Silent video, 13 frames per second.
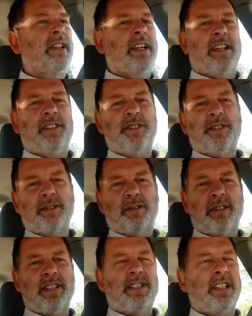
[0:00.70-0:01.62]
Hey, this is
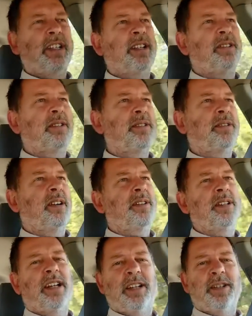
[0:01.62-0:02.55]
Chris, CNL
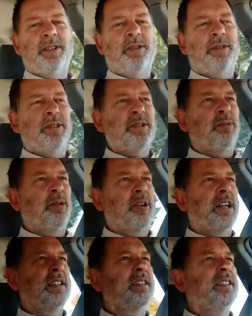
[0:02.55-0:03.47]
Construction. How you doing this
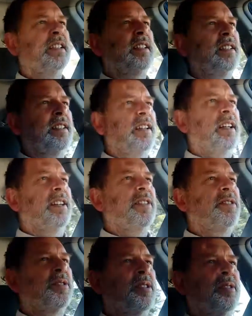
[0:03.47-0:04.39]
morning?
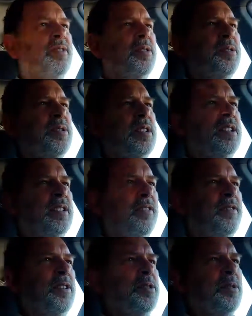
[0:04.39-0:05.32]
This is our first
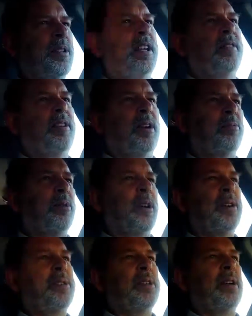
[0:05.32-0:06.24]
official day of
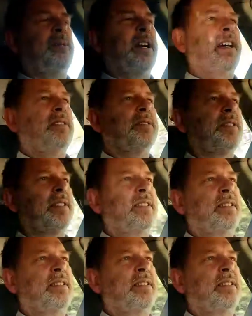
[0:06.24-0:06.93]
operation. I'm out